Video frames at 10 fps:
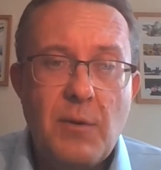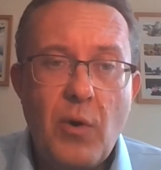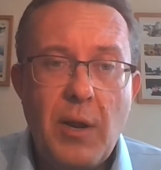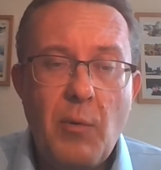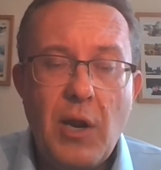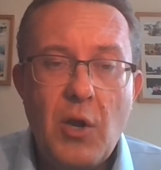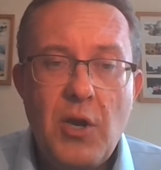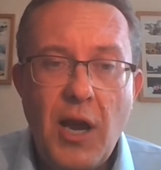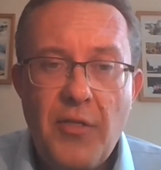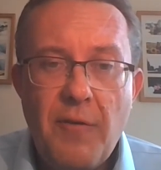When I
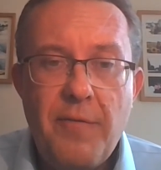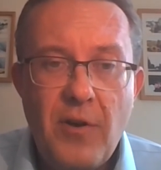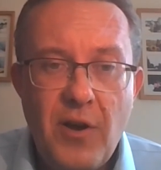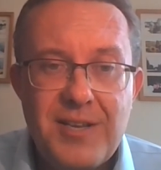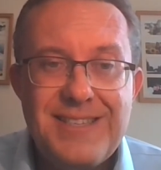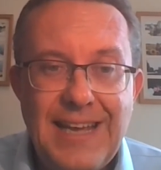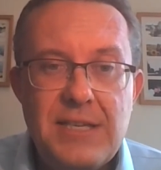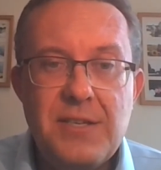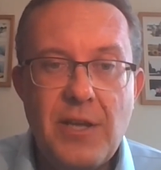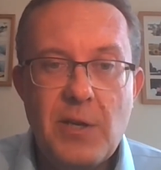look at other fast
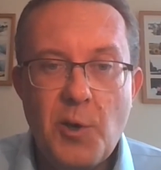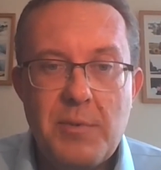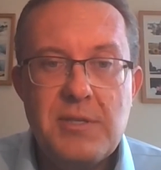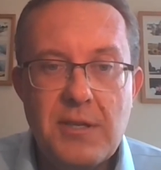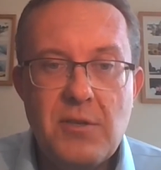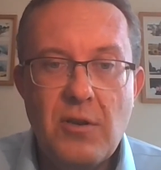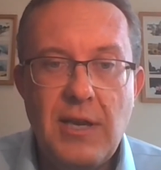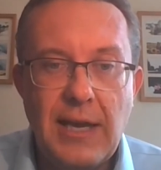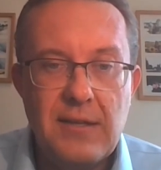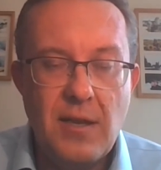data that economists like to
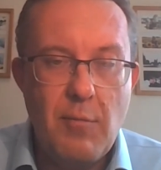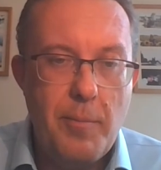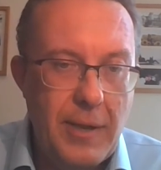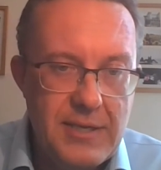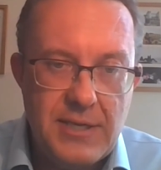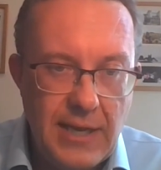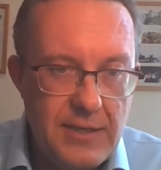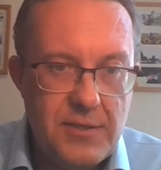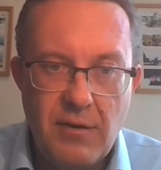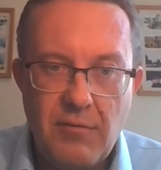look at, like mobility
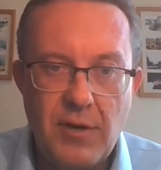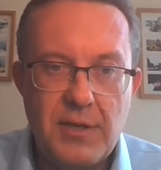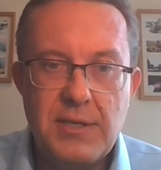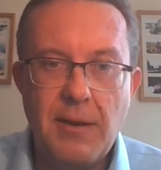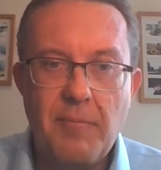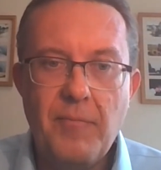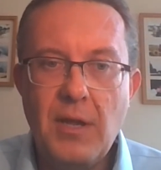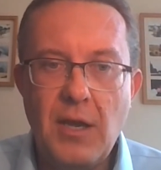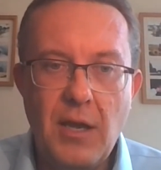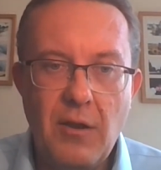data and
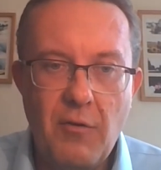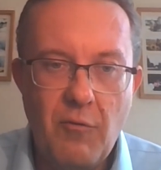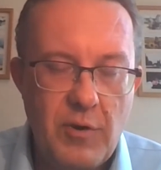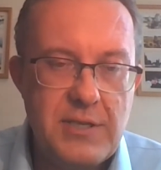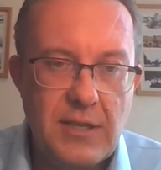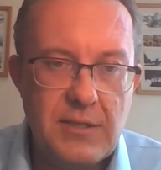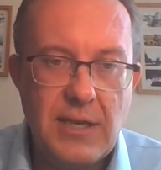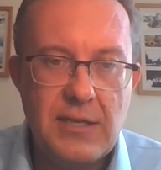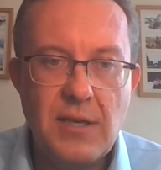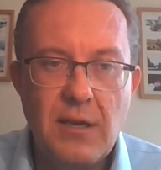retail
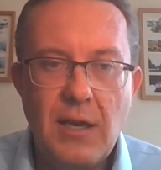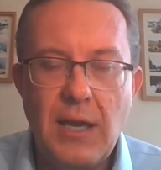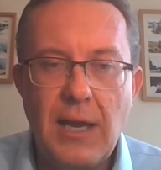data,